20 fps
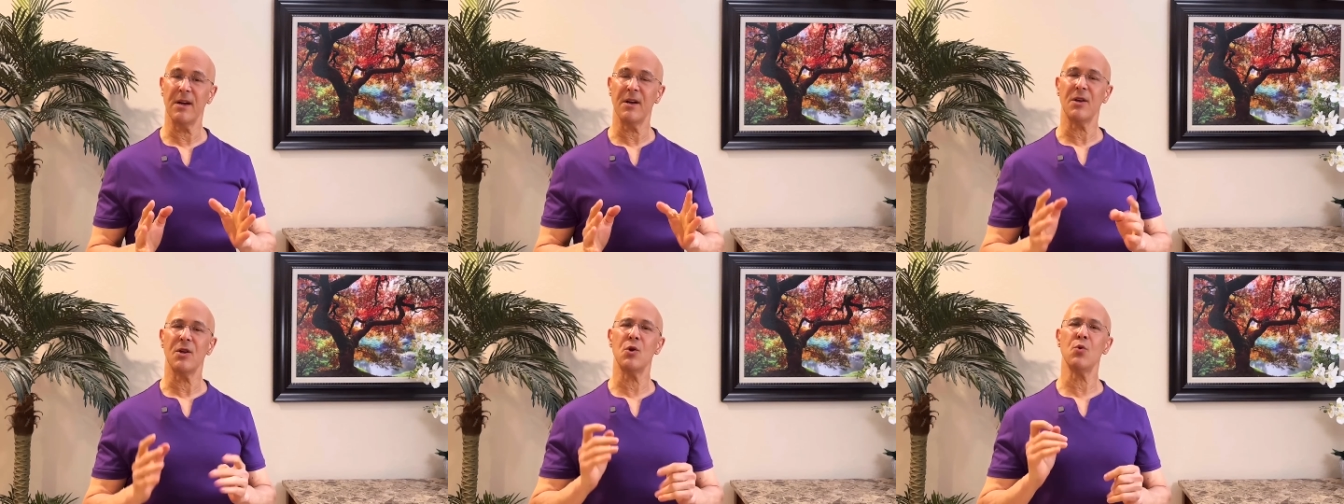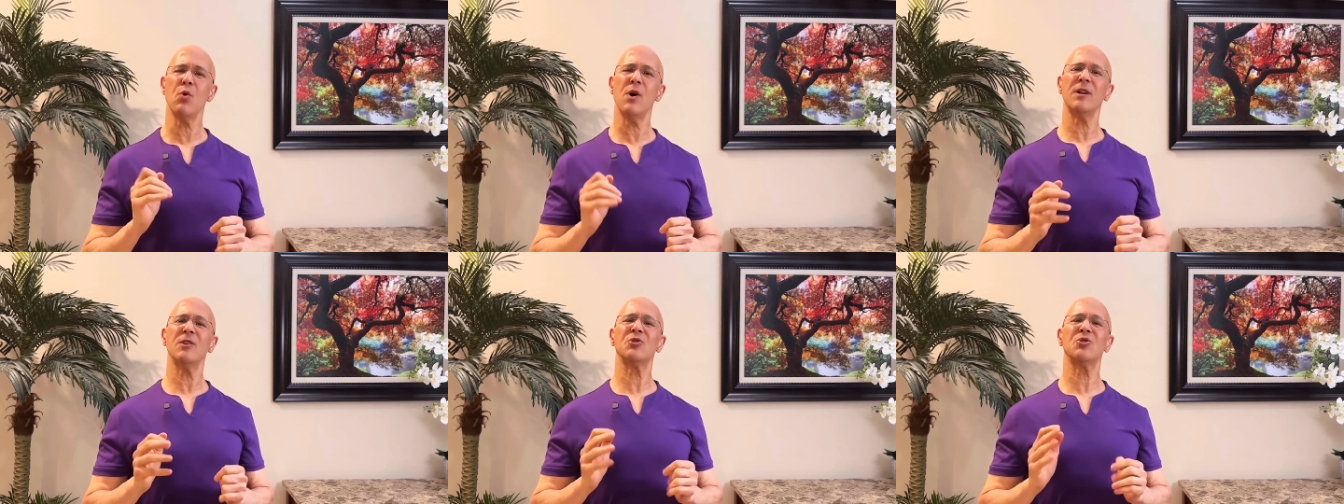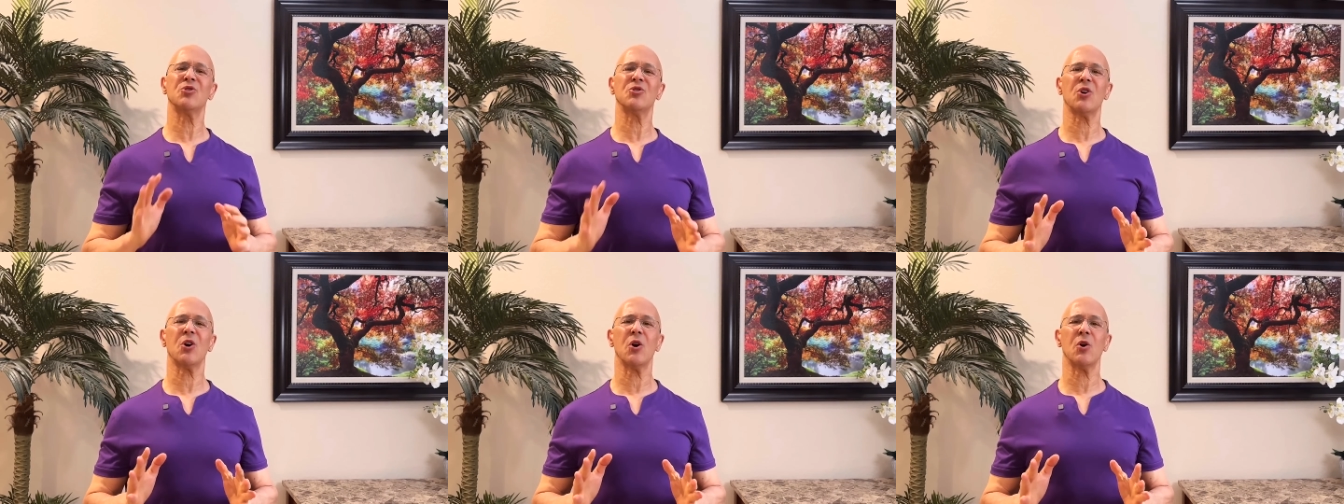You want to
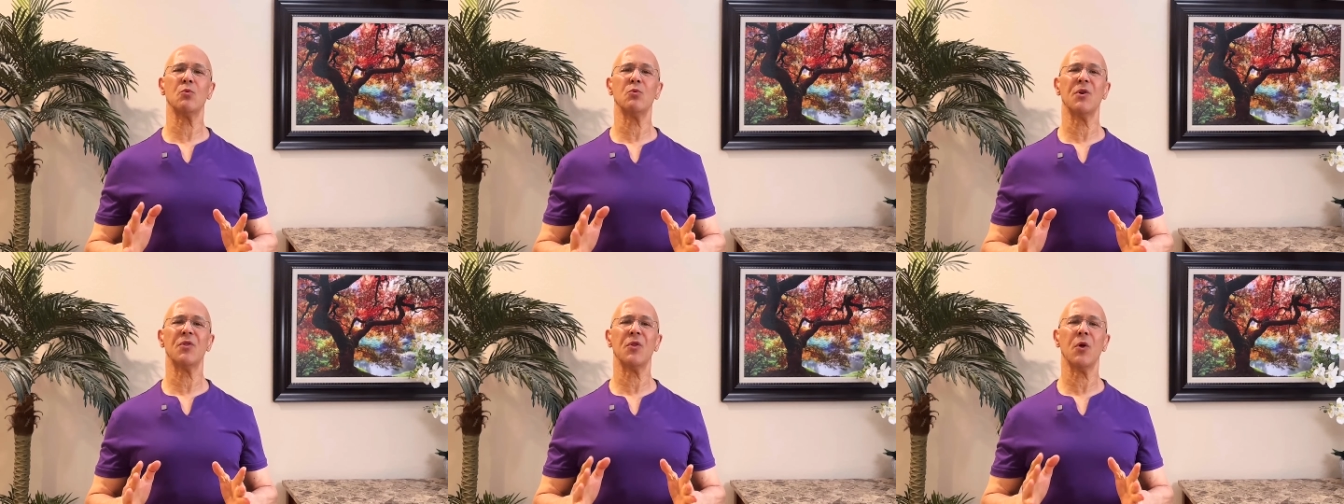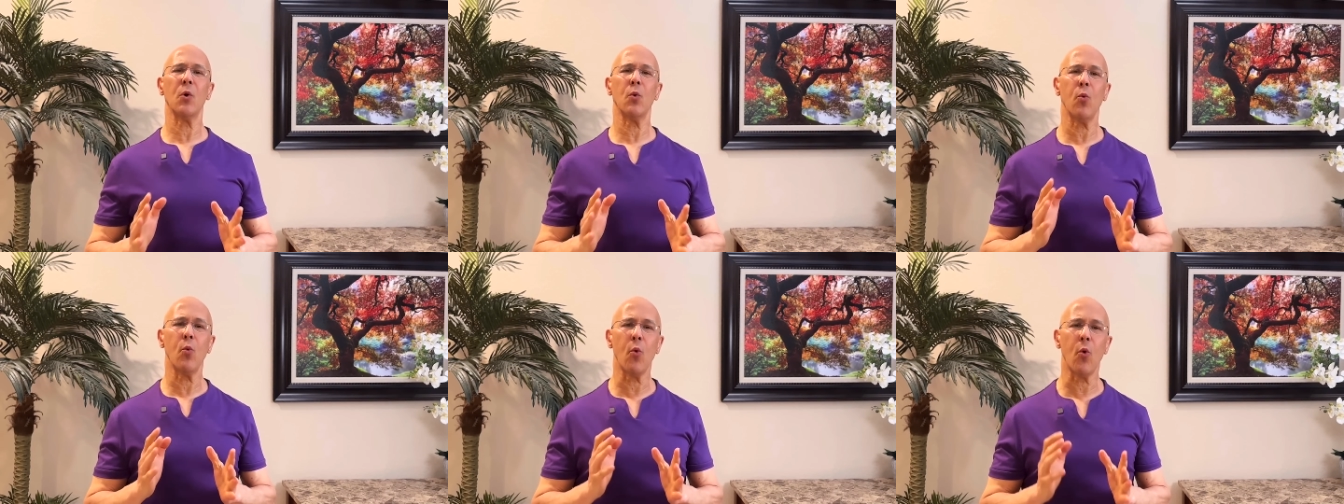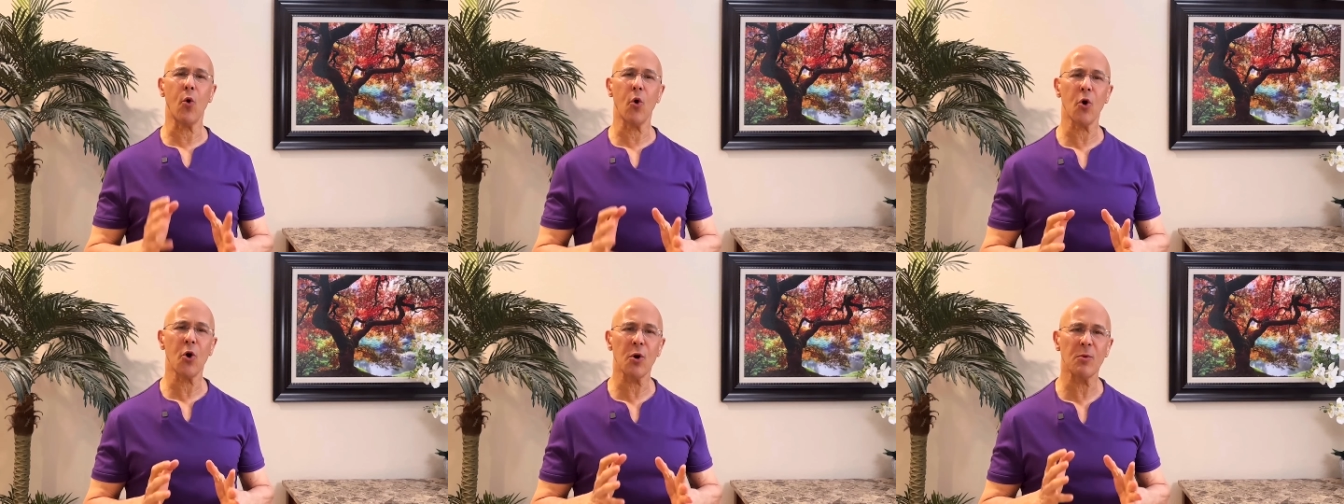start with a
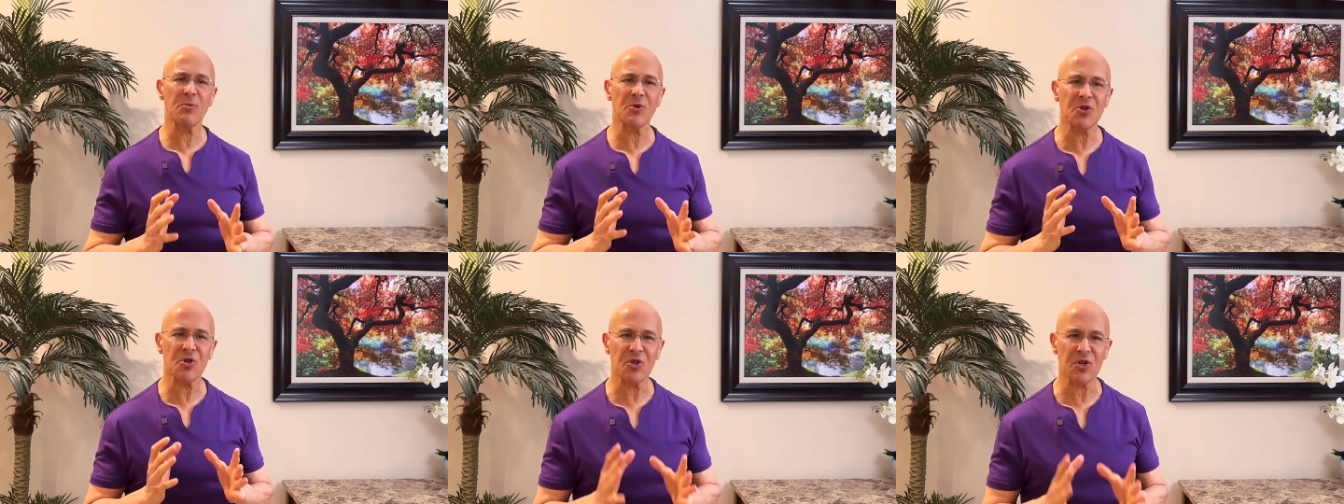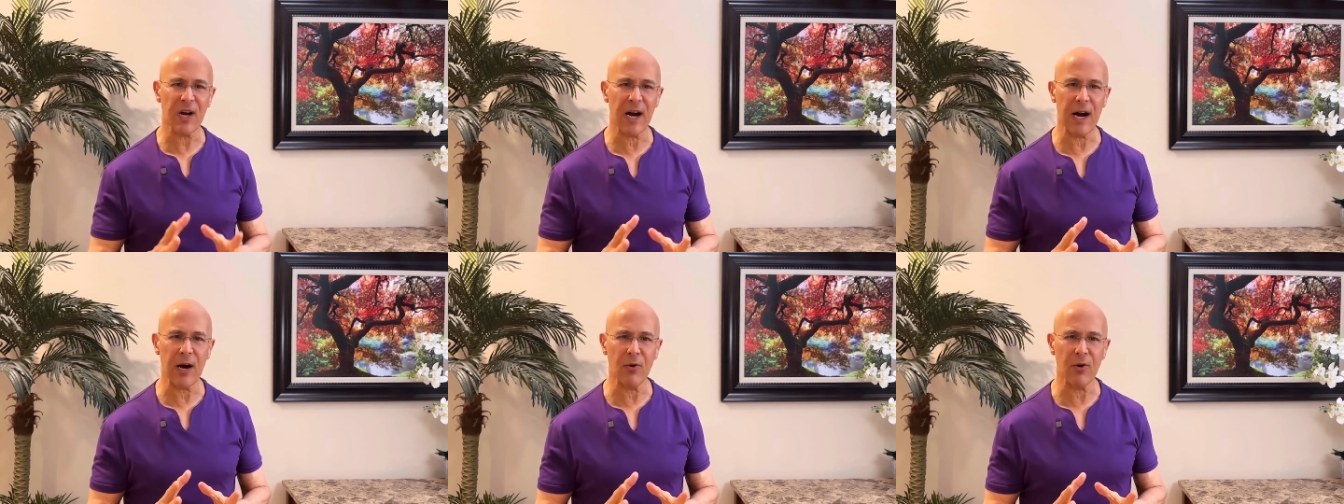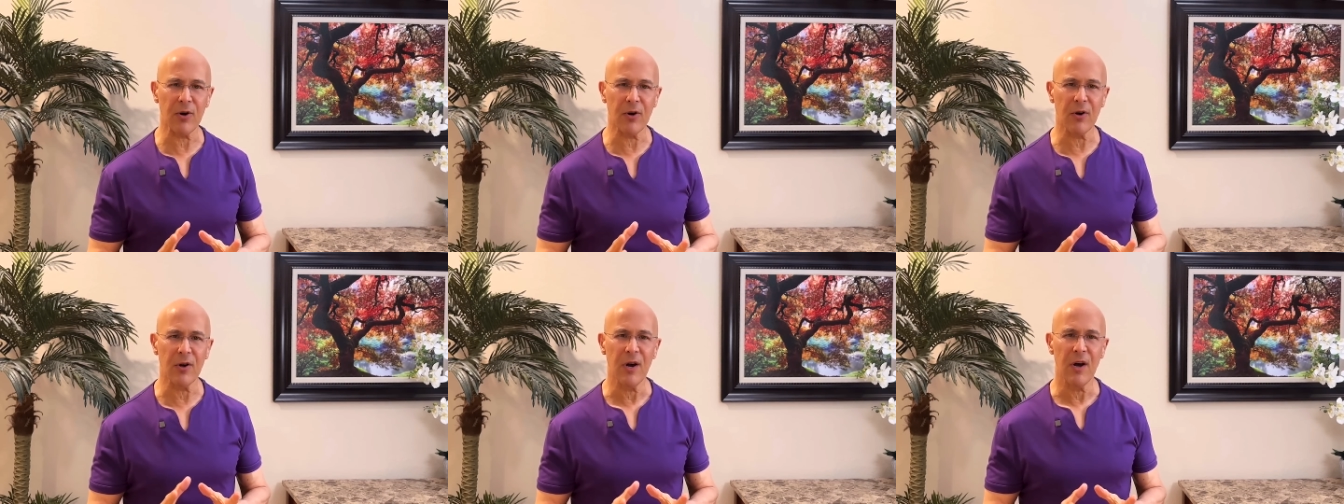warm
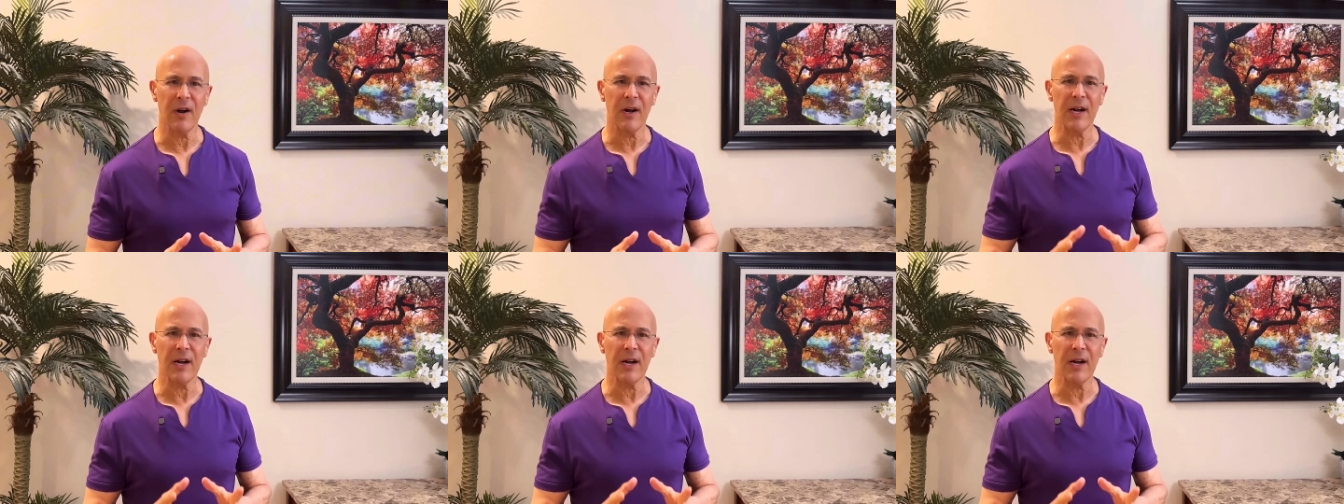shower.